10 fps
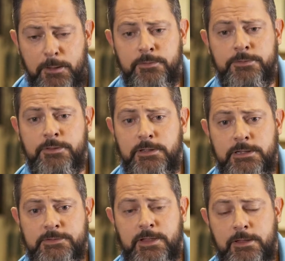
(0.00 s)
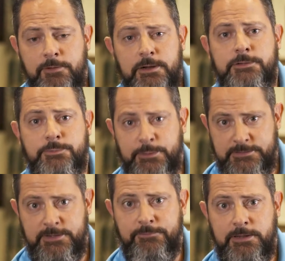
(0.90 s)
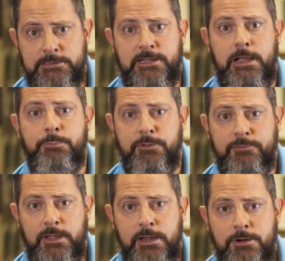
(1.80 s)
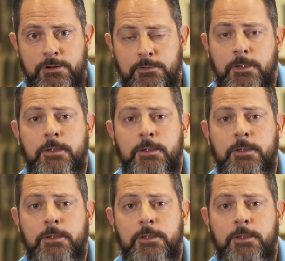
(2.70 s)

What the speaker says: It's a very specific type of care.